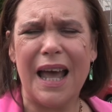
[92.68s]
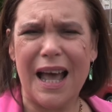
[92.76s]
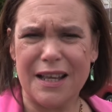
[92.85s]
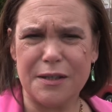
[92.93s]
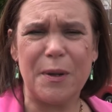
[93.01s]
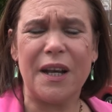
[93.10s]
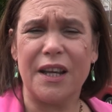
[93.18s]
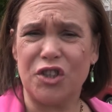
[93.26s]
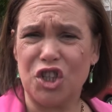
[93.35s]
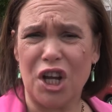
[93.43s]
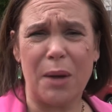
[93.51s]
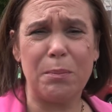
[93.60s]
has been a
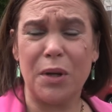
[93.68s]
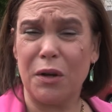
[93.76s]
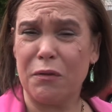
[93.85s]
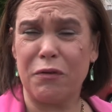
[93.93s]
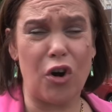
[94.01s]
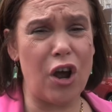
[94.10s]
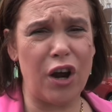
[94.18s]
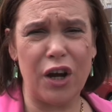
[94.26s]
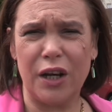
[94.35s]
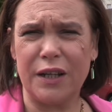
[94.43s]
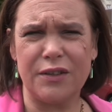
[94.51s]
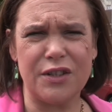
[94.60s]
champion for
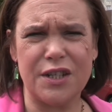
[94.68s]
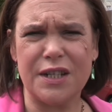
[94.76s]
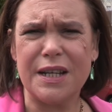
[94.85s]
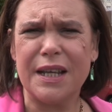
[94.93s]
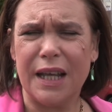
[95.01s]
Ireland